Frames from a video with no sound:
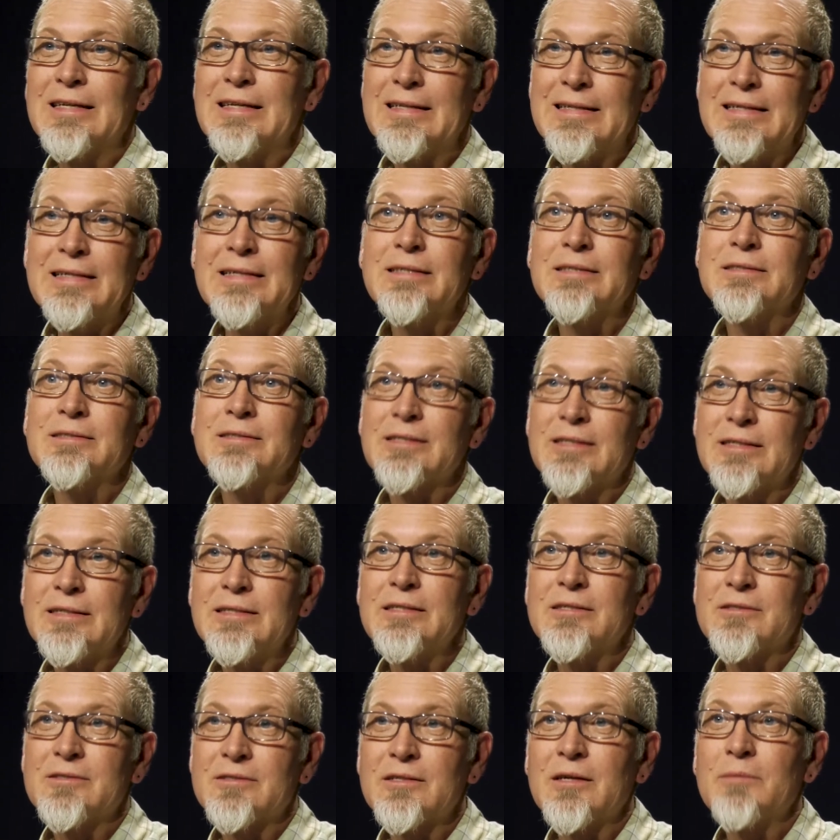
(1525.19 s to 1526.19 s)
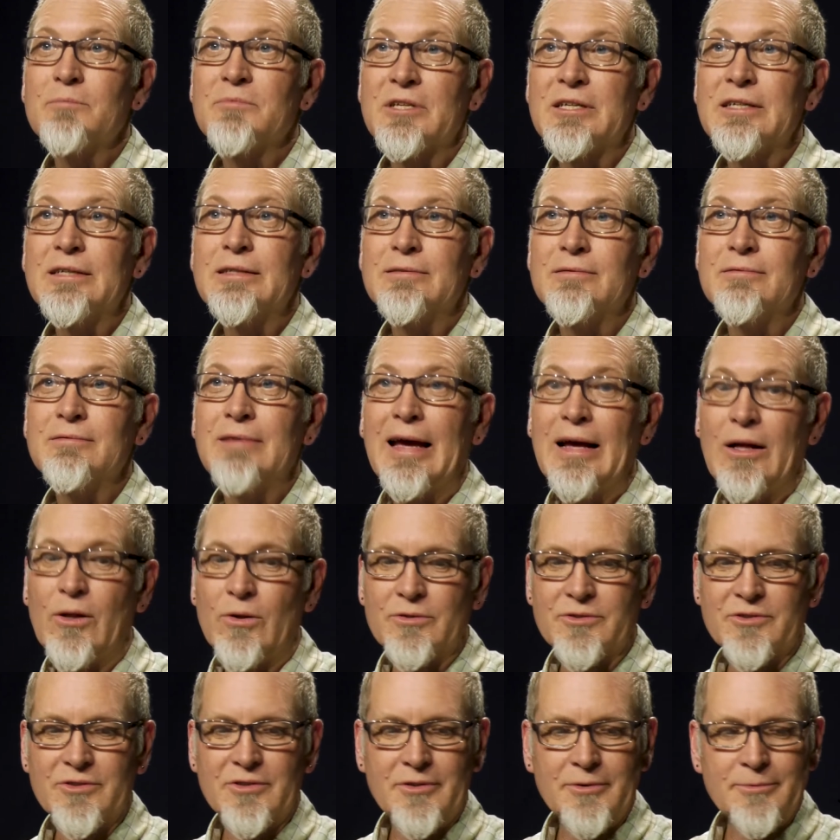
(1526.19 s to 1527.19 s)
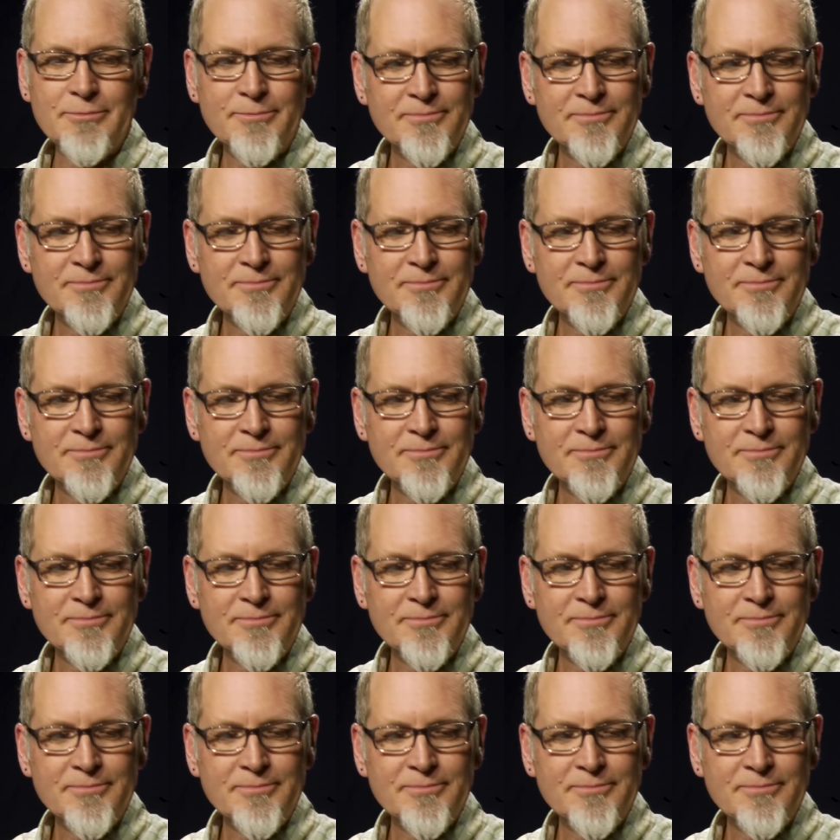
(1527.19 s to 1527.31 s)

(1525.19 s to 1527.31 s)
It is something else.